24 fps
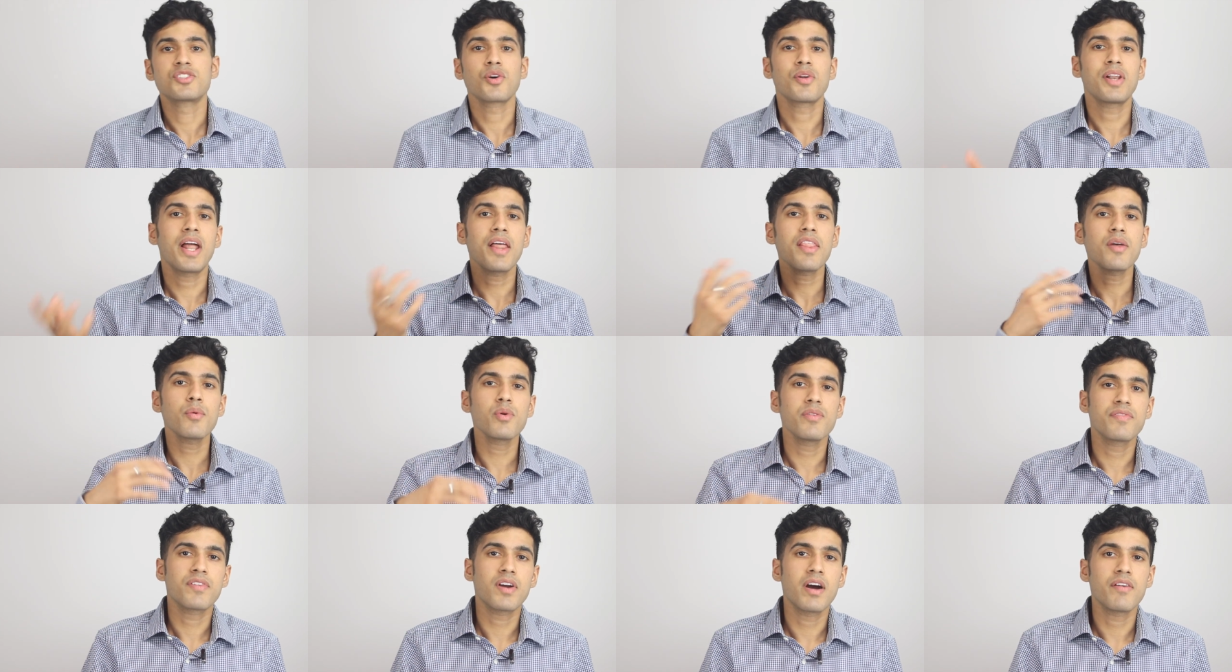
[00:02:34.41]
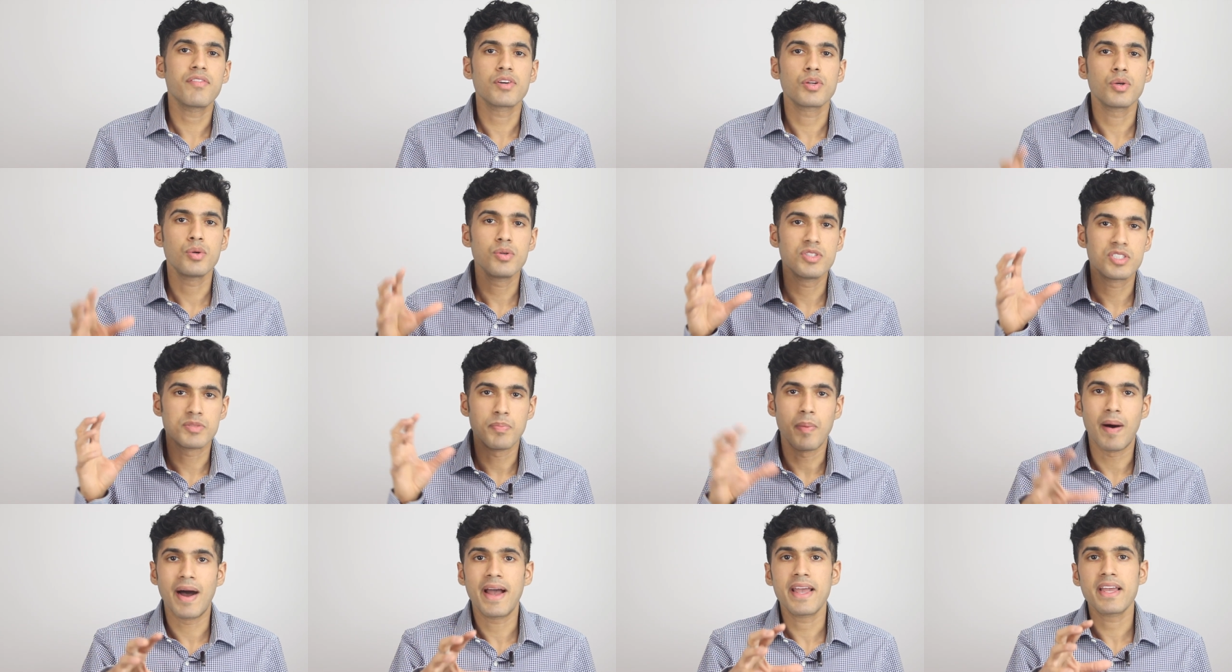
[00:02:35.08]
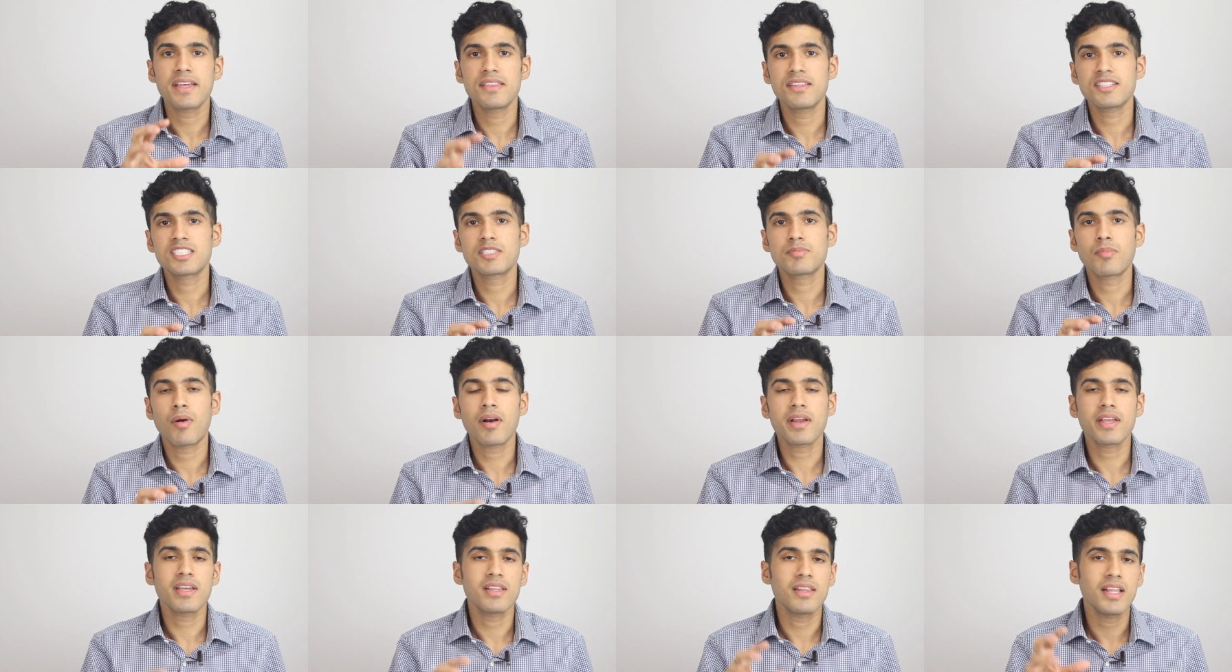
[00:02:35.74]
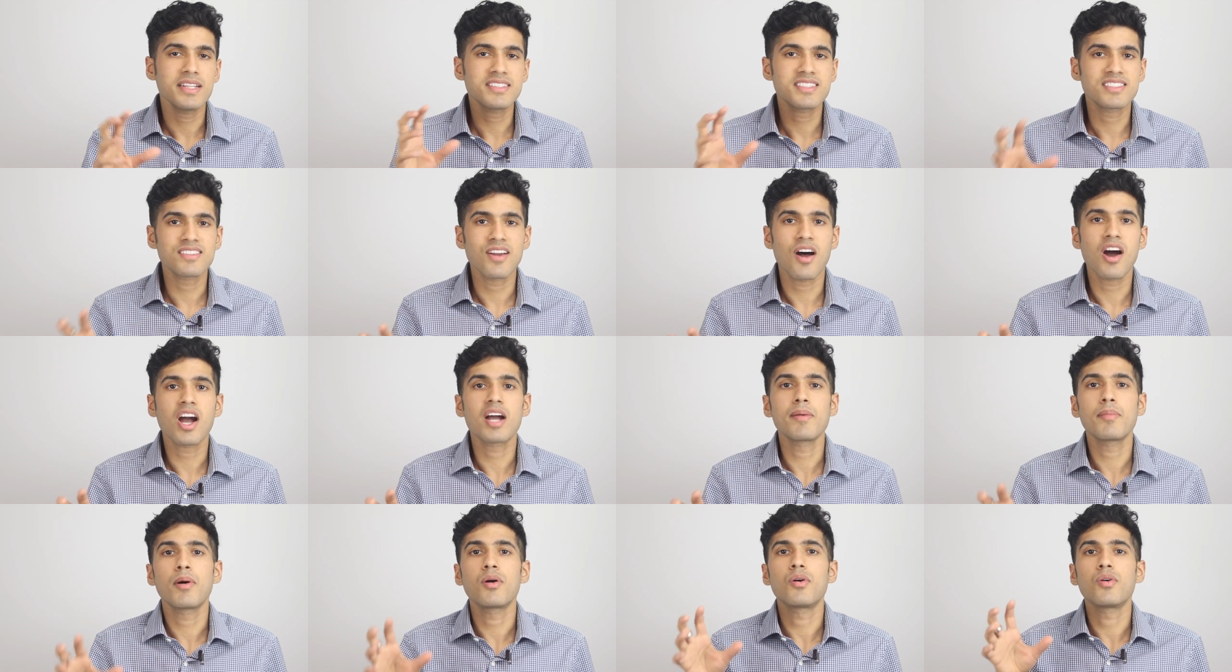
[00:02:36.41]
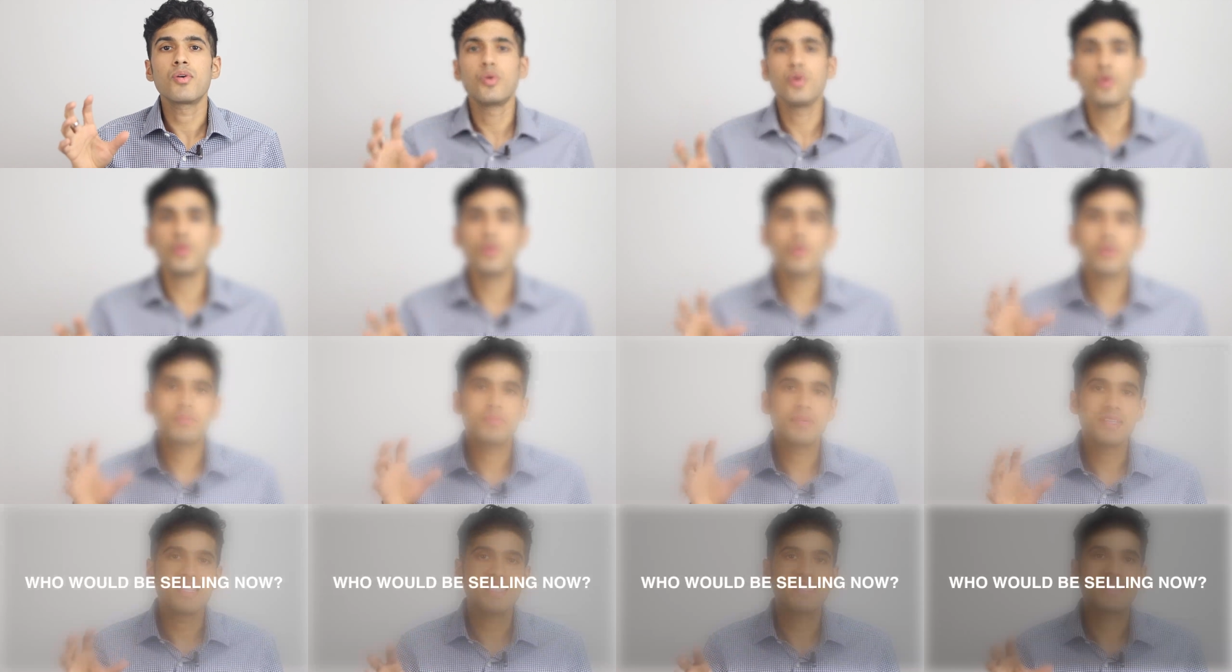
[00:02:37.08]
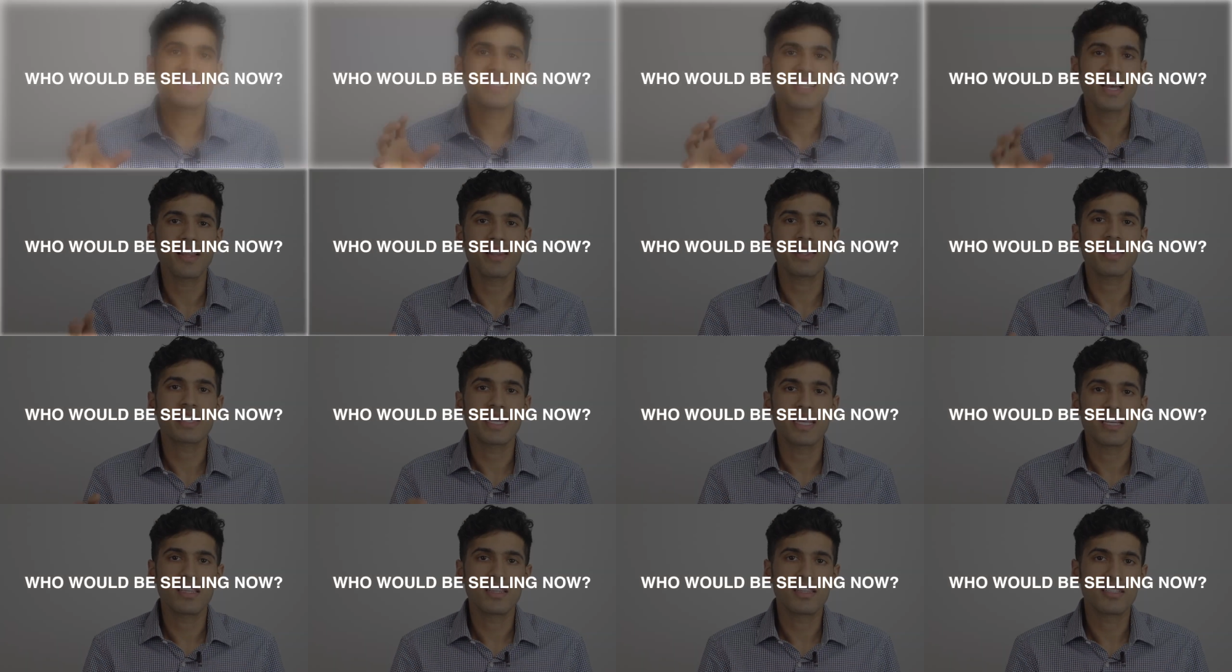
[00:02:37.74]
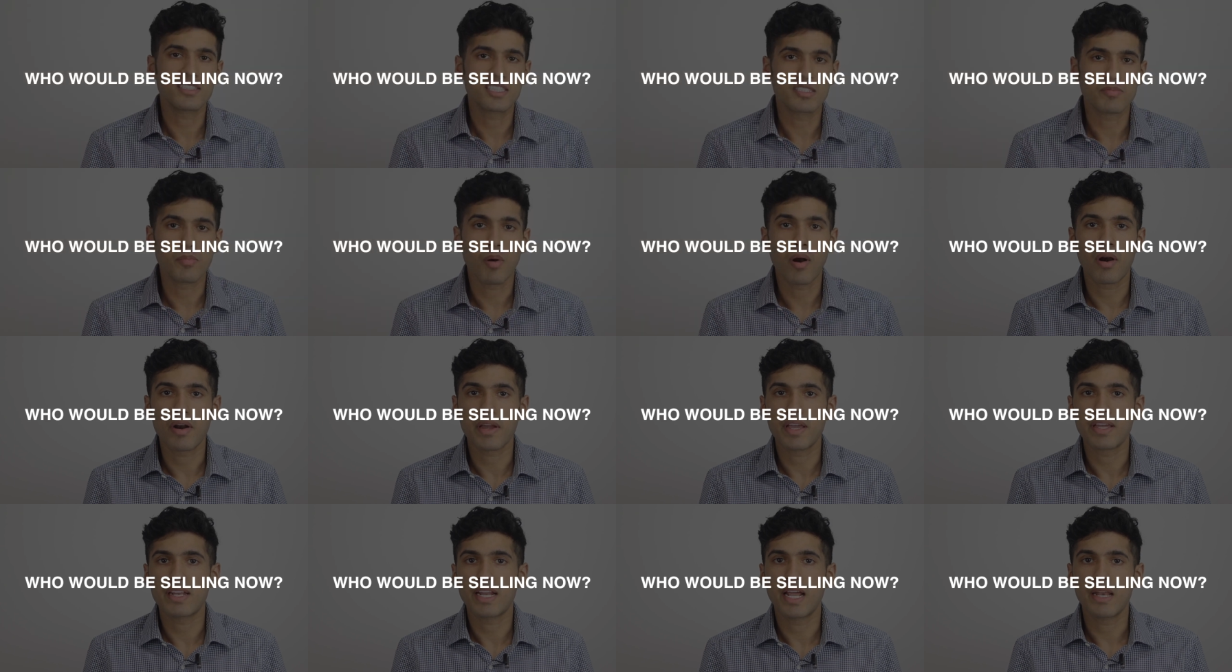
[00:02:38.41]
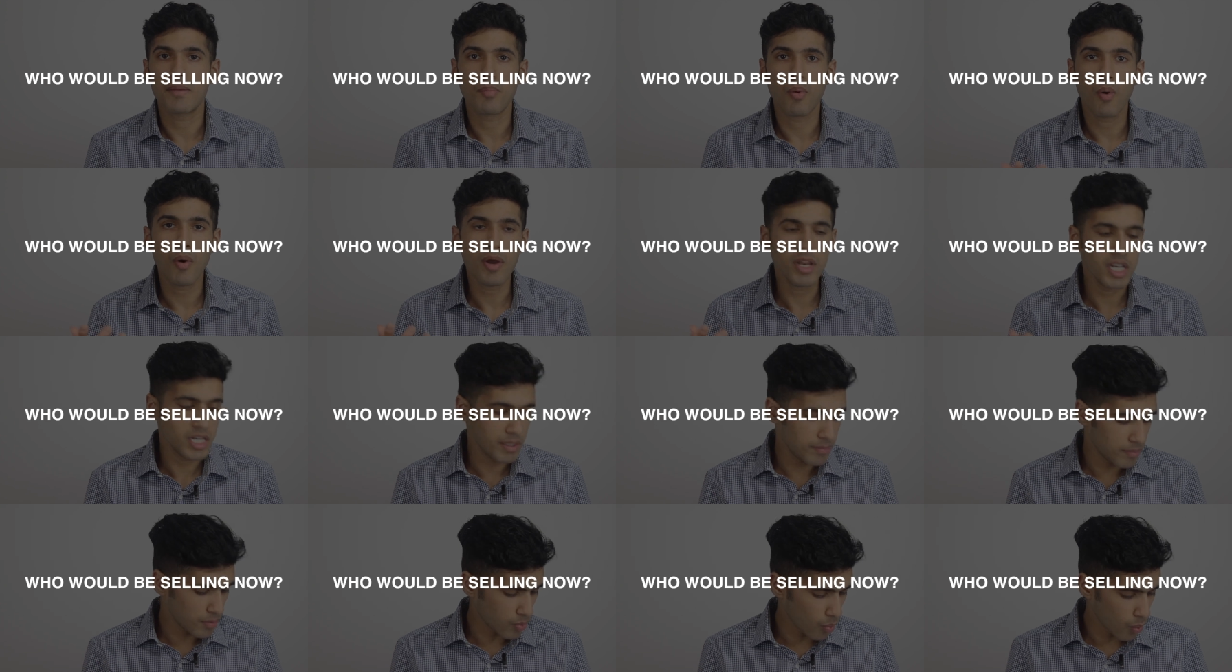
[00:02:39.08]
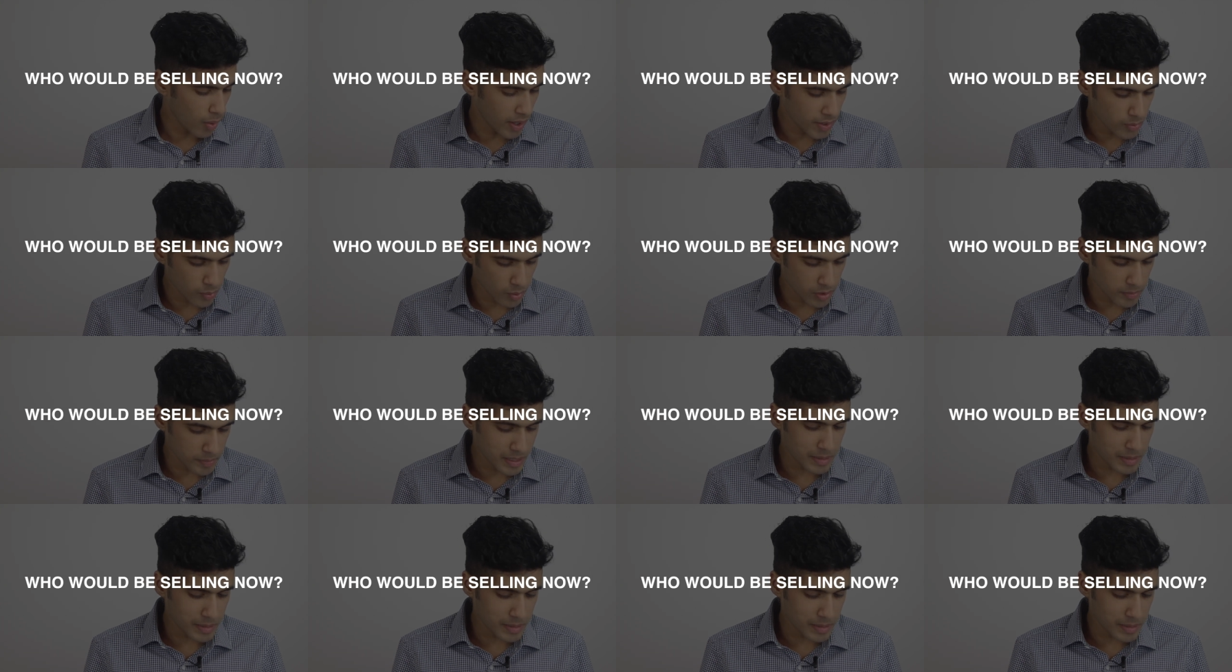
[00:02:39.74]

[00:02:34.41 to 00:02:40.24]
So now that we've covered who's buying in this market, let's talk about who would be selling in this market. And point number one would